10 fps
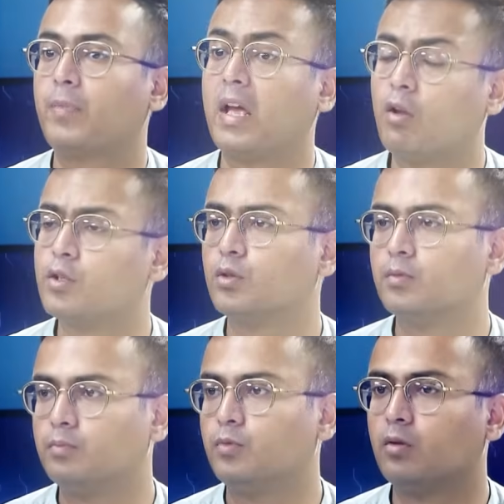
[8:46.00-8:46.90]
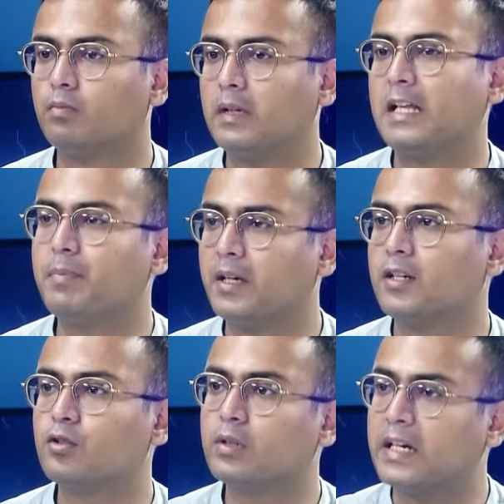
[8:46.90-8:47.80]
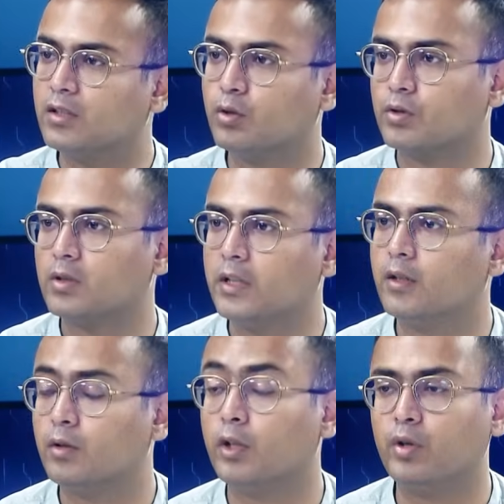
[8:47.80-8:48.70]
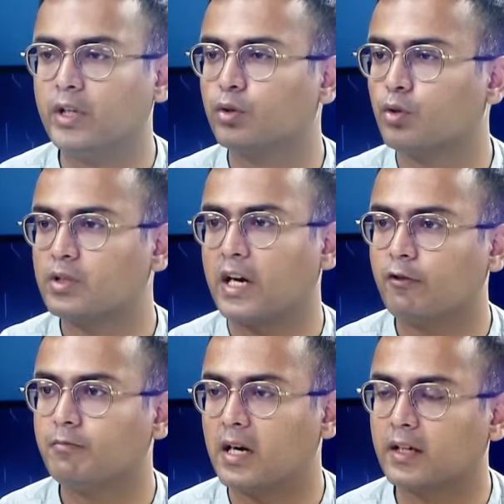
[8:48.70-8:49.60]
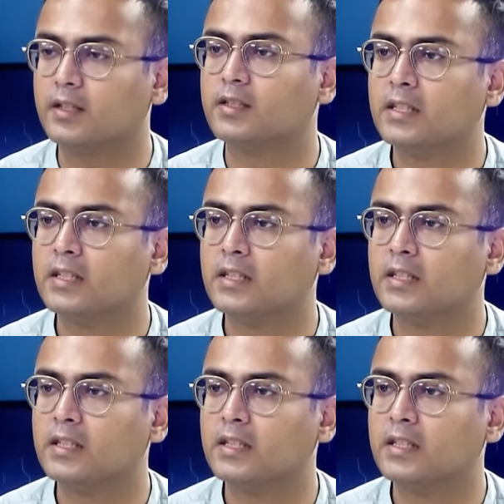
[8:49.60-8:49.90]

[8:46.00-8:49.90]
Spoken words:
and also helping us to get those into those kind of markets.